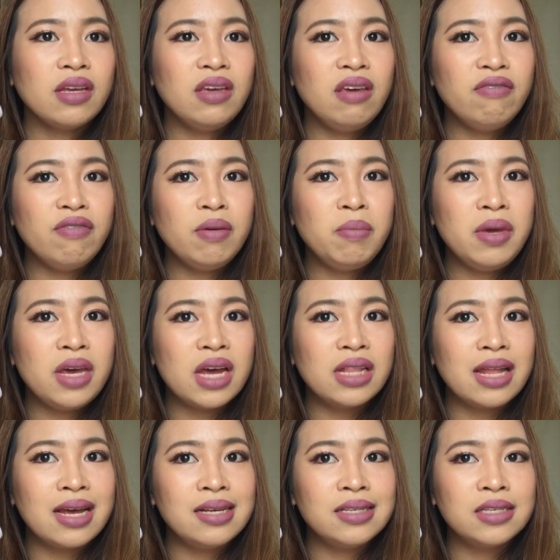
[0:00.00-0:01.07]
giving me a
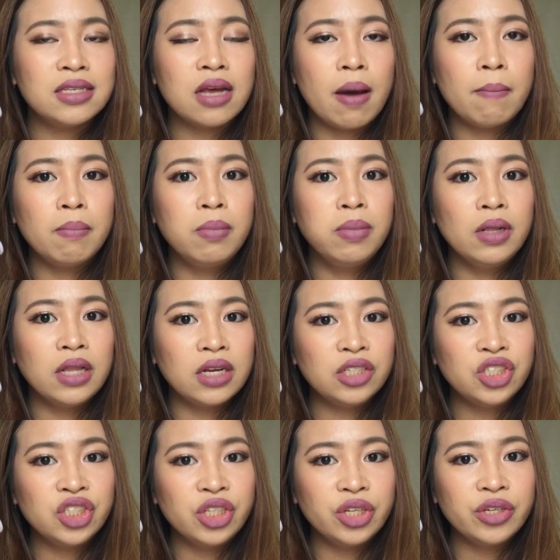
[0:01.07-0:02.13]
nice
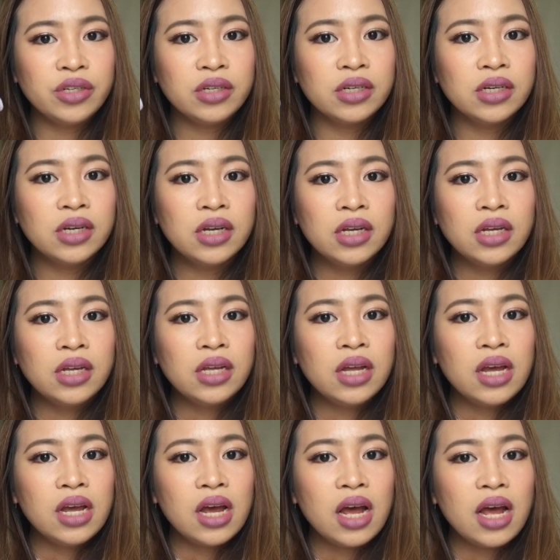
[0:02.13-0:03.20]
blush look,
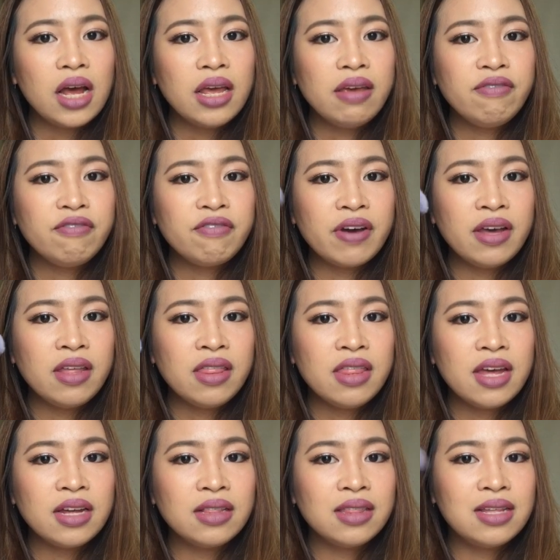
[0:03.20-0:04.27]
I find
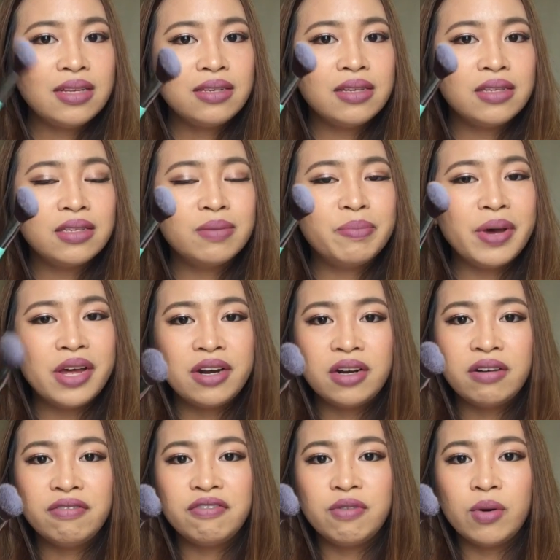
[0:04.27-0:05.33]
that this is
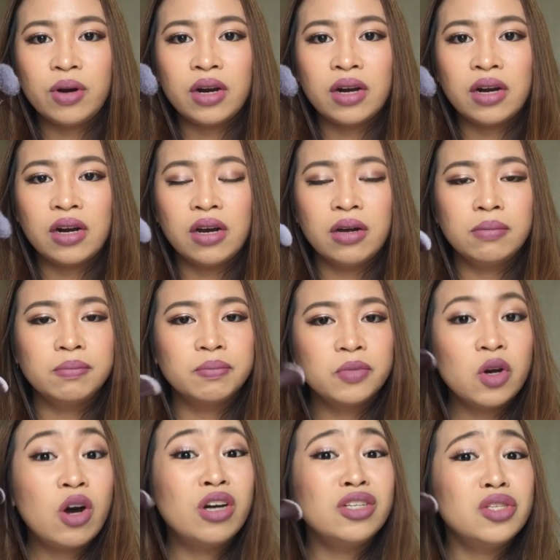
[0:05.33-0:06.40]
better for
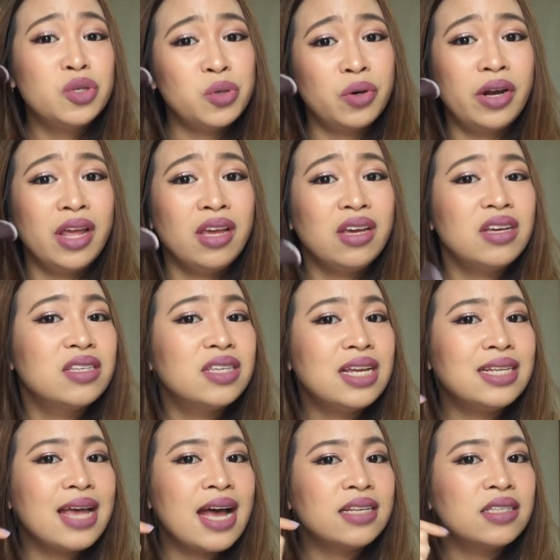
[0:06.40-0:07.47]
contouring, because
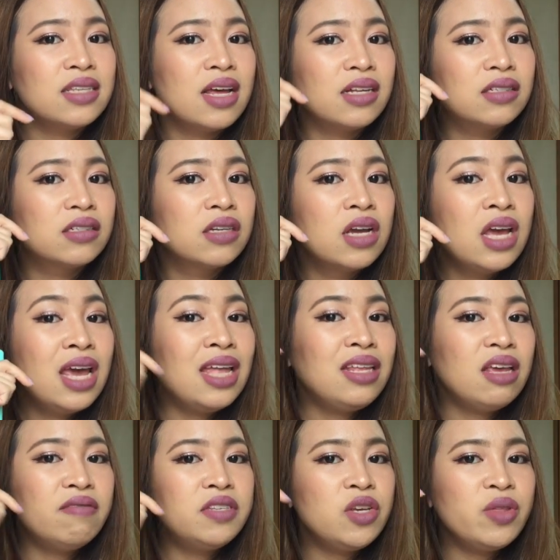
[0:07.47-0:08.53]

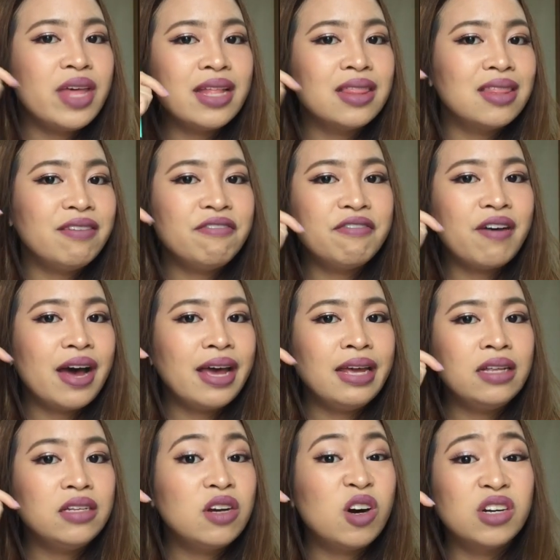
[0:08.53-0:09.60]
it gives you that
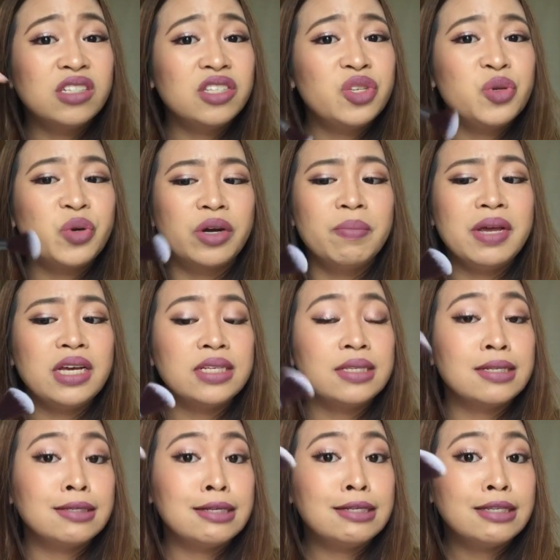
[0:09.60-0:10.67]
defined contour, because
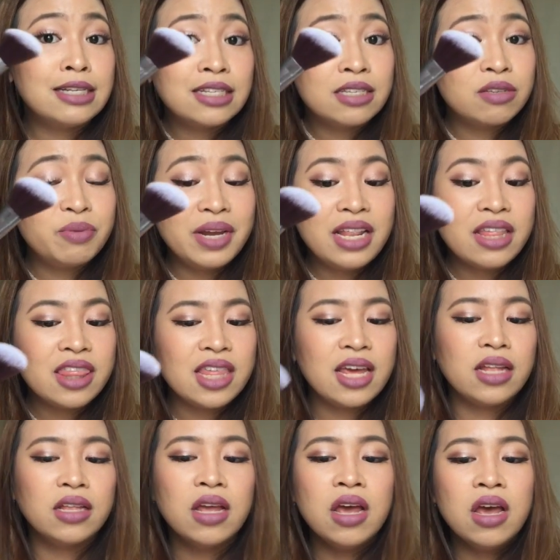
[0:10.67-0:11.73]
since it's really
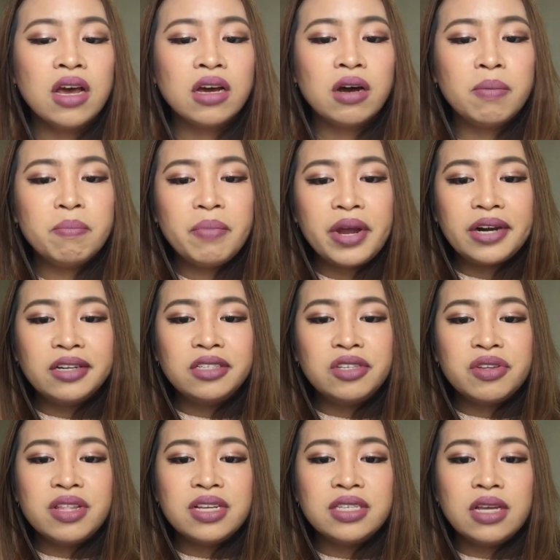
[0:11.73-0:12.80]
thin compared
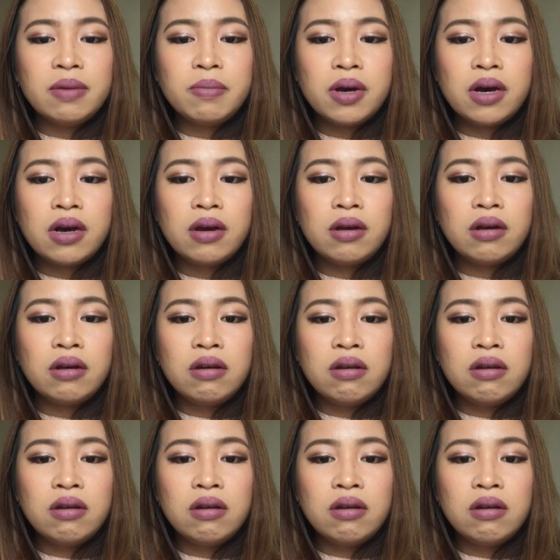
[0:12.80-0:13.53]
to the Sigma